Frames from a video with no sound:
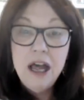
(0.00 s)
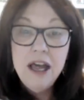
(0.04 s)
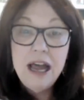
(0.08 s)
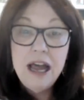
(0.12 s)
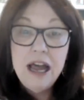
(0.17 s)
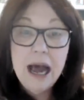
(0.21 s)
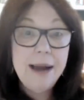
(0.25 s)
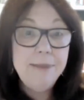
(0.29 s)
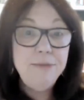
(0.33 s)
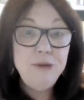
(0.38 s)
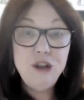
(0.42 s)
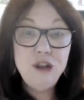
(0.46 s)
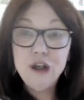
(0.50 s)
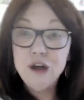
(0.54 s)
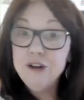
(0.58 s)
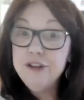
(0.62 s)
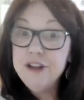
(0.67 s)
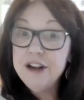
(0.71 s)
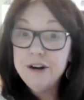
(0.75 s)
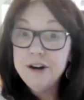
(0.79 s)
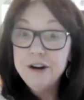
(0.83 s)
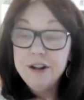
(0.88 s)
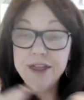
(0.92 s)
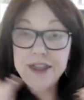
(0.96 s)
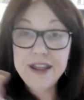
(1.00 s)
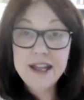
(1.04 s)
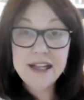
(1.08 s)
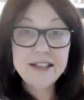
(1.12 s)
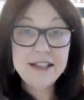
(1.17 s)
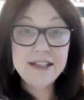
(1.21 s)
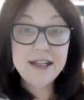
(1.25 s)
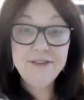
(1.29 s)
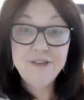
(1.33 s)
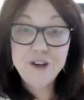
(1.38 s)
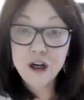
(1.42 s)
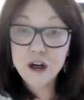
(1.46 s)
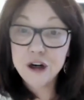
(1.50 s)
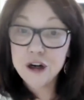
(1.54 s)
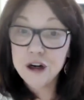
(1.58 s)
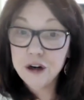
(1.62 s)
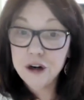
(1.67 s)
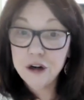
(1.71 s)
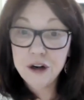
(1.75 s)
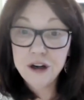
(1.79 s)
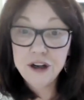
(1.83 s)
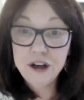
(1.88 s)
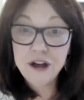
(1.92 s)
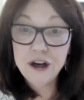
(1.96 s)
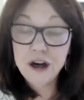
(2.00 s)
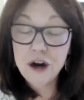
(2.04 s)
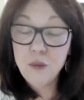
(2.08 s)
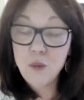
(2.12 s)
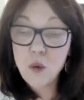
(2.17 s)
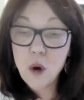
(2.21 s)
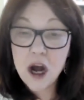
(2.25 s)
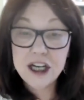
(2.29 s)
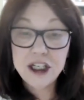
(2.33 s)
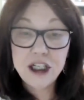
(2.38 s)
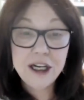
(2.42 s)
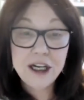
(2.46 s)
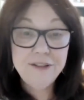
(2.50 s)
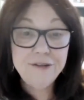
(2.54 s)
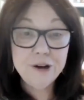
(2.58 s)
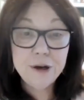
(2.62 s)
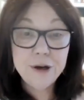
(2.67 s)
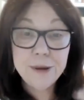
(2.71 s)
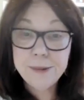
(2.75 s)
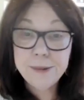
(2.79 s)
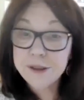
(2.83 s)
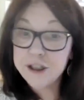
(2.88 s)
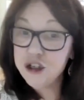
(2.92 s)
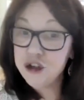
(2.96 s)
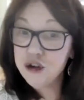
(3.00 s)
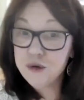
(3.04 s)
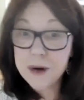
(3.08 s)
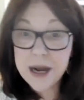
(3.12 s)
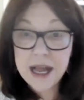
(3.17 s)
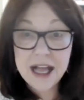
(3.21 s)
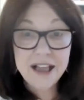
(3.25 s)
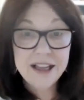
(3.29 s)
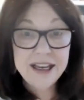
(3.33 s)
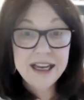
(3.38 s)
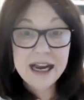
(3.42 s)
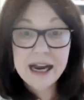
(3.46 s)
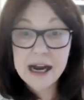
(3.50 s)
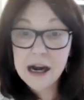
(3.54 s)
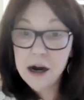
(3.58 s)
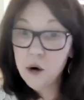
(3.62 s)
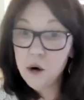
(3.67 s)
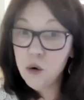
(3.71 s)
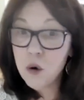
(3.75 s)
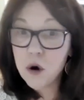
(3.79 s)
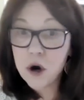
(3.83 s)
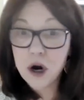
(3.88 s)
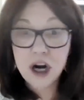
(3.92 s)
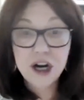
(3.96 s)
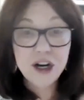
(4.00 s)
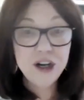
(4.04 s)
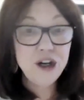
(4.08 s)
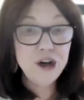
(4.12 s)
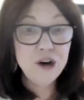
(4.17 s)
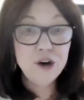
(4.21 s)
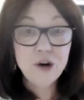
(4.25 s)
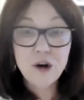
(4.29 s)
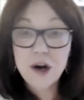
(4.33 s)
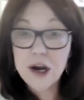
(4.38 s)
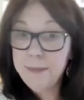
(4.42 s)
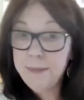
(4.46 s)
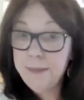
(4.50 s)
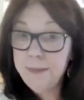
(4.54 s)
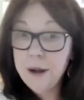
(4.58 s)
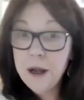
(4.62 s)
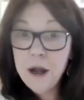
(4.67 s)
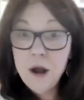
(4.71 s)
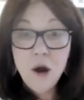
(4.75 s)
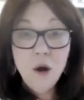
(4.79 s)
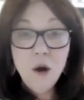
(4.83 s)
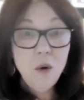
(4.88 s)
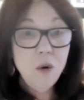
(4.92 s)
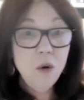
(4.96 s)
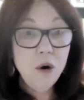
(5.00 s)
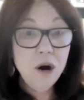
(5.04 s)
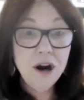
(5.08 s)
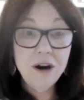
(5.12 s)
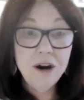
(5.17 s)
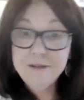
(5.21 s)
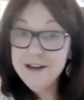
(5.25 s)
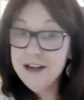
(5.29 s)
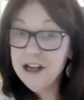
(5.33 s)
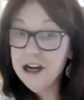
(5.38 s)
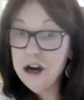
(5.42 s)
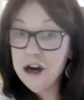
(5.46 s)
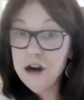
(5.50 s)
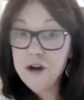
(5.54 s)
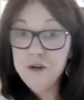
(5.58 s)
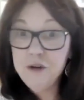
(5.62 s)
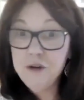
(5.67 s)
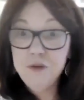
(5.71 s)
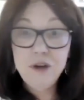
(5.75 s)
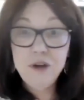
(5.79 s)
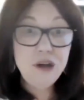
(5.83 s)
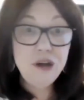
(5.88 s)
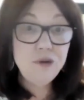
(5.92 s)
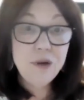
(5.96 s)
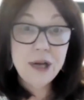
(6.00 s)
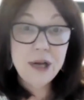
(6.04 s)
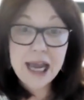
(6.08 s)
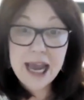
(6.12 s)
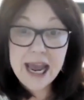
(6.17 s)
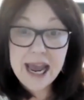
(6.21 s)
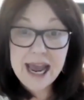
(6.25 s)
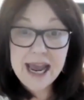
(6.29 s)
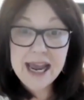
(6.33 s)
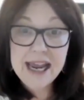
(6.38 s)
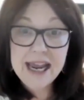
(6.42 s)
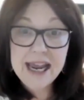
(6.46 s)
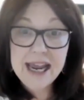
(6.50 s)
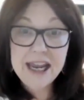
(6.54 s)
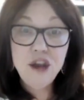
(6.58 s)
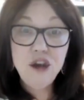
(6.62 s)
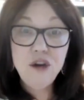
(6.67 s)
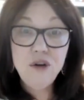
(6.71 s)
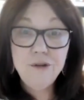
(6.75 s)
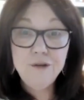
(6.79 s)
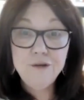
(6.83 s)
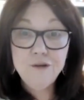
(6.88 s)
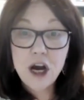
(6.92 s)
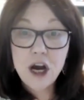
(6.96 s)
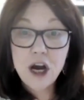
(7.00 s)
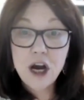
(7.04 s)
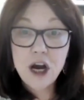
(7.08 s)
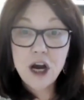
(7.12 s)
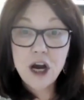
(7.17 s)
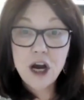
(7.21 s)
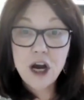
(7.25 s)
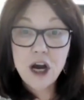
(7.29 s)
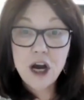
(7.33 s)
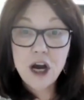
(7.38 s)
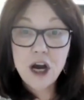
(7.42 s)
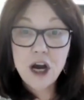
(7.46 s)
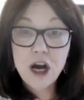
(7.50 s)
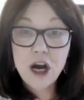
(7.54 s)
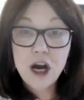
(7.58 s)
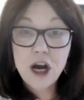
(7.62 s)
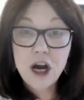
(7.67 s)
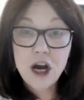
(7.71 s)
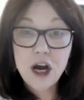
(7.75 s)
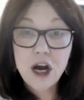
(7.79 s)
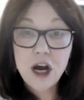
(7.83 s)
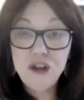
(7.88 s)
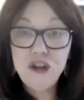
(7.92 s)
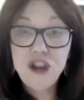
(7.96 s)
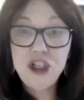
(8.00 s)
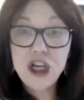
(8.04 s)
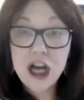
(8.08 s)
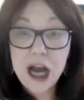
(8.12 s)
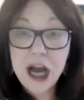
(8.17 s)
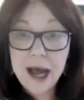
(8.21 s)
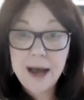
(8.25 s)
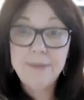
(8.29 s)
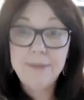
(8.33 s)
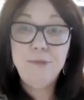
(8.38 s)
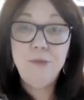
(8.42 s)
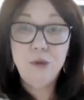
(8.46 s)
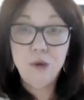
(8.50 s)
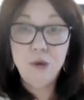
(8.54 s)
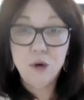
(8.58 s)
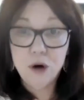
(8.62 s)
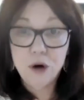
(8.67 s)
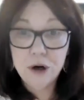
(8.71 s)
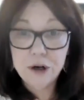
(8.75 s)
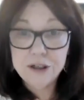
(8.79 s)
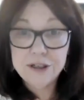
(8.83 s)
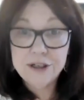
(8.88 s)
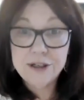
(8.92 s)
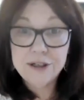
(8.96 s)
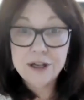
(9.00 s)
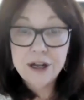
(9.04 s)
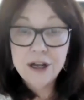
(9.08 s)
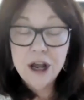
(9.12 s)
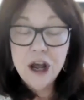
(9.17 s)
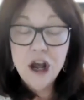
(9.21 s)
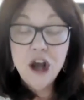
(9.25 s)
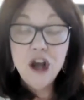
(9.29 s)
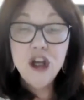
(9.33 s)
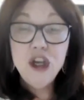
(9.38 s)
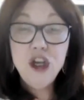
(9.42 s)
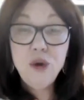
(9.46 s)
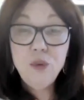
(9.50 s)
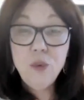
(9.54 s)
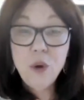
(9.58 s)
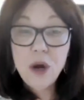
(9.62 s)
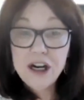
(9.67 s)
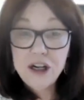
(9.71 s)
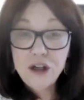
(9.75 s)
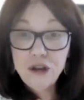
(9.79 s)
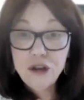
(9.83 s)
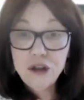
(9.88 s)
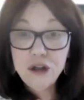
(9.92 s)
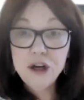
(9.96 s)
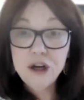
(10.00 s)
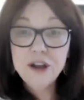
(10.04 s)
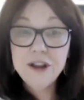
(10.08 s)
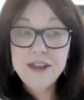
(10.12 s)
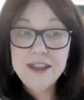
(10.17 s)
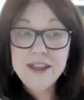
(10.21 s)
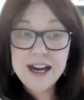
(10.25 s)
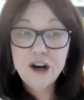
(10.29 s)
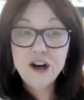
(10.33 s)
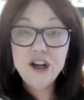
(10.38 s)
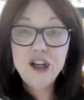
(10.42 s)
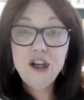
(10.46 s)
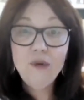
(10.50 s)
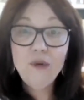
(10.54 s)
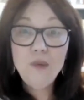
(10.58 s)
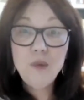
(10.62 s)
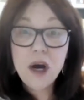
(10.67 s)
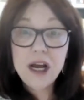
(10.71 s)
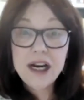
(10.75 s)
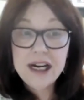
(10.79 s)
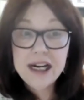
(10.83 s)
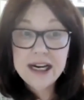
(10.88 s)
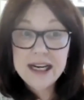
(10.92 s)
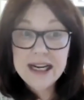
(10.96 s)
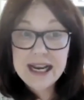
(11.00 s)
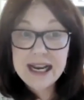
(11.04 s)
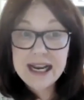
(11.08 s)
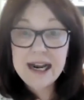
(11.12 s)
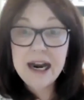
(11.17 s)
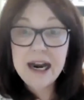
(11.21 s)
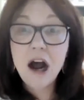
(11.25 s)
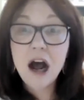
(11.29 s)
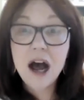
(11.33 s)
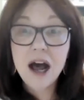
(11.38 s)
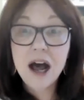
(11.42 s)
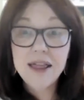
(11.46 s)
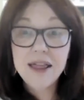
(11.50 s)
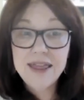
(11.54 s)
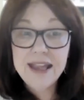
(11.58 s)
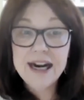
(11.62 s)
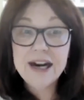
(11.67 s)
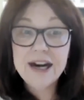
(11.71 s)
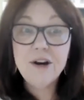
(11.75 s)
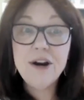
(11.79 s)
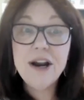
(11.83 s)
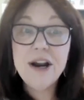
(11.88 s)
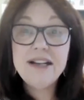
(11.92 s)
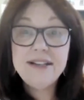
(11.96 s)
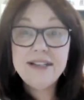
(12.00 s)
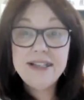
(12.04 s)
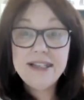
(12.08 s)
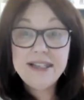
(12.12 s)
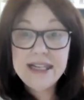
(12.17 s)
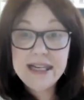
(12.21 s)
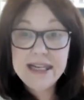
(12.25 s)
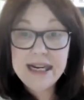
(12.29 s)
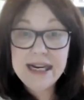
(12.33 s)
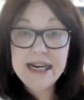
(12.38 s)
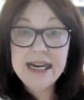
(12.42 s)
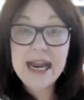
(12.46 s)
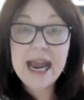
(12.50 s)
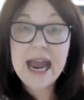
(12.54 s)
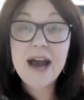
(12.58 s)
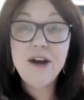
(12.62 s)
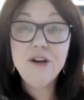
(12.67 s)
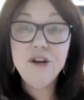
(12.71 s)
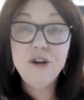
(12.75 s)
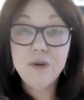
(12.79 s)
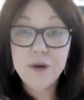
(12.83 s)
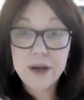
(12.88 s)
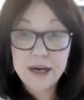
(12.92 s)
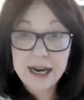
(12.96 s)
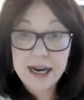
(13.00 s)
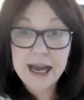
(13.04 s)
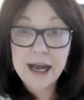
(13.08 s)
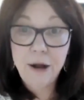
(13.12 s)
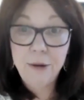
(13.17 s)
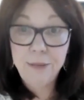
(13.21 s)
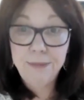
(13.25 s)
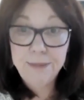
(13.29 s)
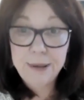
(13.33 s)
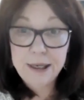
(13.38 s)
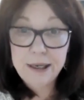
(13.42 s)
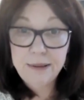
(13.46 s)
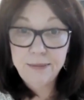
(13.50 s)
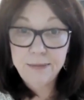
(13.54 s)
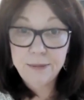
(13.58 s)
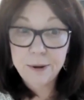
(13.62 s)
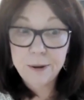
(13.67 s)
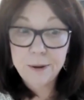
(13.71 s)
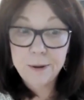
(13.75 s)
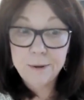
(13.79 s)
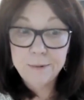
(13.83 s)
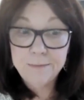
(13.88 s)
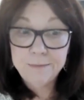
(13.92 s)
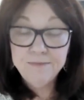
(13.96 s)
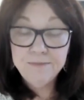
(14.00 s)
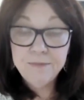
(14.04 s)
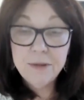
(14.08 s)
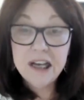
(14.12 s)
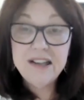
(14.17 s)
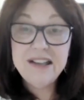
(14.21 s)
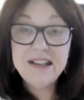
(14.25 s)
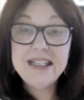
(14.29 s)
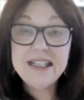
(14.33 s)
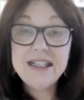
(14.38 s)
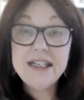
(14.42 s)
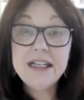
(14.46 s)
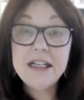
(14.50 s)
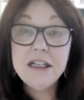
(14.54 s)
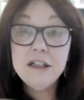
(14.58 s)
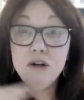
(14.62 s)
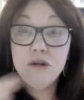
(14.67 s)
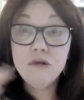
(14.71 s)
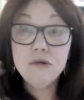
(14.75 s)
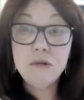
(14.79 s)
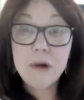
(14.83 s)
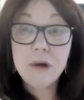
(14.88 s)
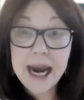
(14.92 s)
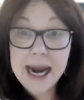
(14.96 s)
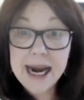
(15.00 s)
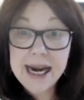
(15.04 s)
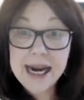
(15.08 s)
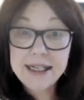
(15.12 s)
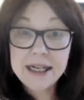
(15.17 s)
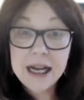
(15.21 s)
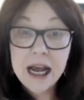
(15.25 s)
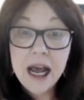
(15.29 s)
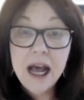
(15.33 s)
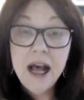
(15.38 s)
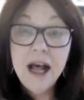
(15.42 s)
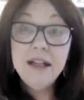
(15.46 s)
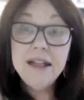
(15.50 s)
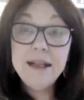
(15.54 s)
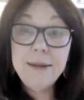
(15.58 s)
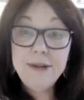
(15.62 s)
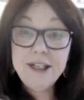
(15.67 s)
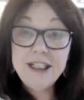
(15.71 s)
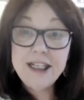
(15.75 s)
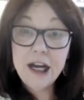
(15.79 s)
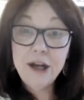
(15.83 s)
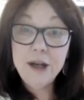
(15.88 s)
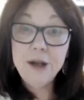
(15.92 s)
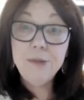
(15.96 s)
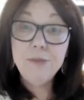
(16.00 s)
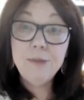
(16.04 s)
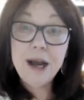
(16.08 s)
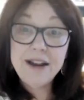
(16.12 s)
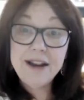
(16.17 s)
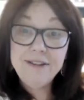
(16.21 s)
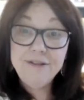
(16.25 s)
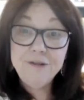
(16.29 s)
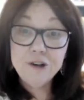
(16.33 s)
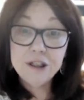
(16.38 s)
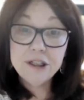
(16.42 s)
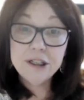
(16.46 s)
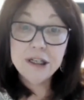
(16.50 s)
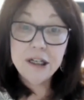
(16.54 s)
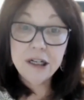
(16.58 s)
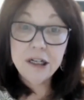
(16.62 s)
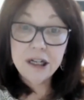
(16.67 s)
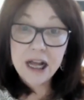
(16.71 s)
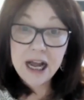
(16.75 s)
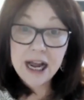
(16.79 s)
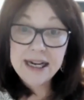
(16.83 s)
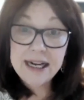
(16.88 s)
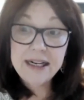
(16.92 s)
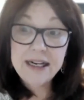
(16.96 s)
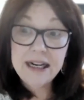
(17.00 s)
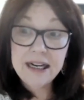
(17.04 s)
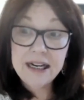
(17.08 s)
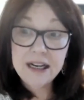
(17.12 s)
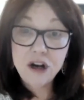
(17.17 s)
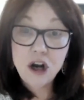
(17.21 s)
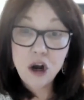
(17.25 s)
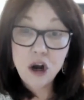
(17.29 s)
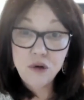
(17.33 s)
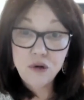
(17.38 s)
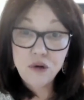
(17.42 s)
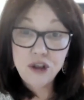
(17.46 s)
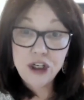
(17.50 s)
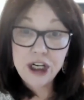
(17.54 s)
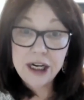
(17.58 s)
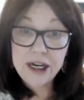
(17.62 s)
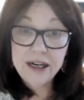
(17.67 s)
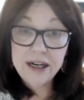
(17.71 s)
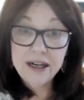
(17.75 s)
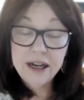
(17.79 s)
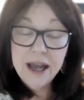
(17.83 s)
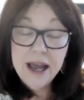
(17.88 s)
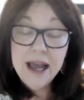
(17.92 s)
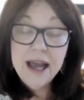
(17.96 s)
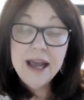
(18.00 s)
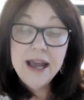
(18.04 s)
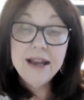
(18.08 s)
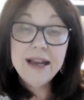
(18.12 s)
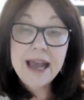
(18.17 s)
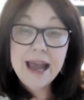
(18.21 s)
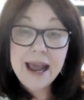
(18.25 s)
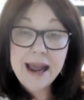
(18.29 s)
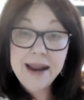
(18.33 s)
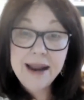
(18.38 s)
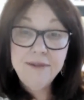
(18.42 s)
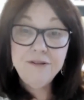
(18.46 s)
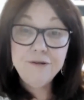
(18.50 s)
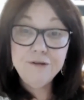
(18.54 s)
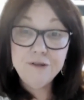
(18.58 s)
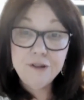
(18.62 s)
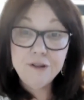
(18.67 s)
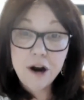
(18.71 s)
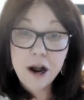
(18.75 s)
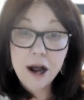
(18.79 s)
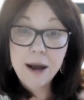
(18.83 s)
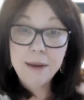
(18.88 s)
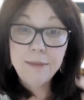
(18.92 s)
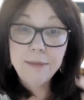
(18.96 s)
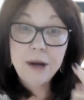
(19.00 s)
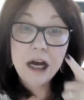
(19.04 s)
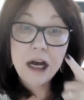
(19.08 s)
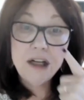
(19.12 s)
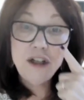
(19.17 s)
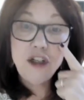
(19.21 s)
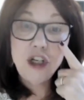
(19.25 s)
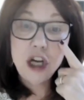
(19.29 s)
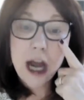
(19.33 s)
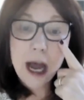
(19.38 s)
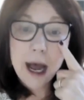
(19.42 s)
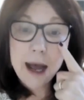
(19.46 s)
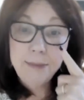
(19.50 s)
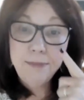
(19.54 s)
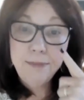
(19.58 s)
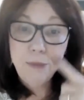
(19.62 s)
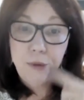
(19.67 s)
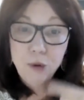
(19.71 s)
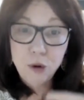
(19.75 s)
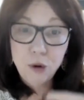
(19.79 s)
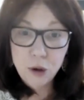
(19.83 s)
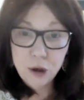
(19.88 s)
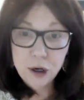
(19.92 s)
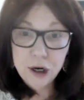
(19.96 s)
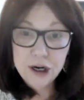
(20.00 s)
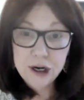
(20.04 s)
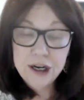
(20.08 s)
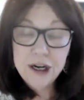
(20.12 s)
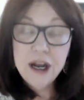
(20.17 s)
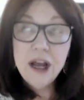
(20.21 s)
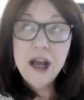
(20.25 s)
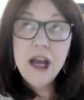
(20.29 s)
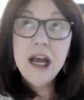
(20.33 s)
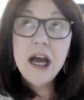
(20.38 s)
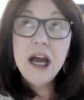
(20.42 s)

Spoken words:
I'm sure there are things, if you're, watching from Australia or Europe or, UK, you've got local job boards. You want to look there. You want to get on there and see how you can help people. This is great. Let me tell you, my first client in coaching came from a job board